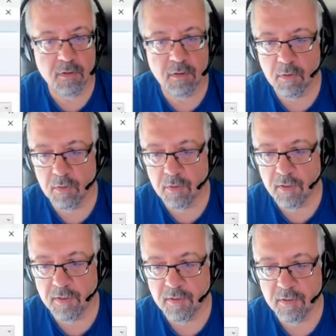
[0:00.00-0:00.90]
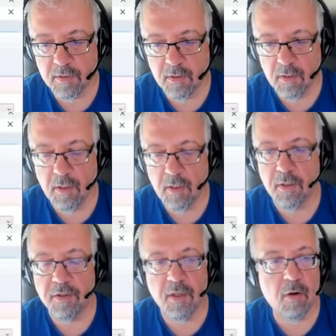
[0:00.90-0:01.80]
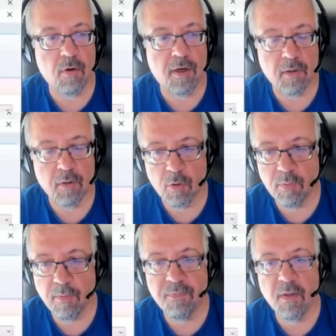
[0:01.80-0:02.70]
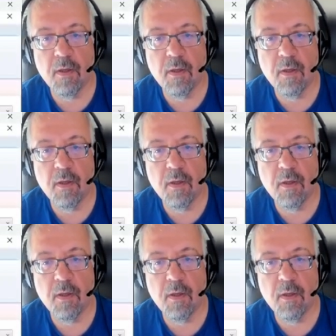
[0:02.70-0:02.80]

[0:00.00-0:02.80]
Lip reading: synchronize. And now I hope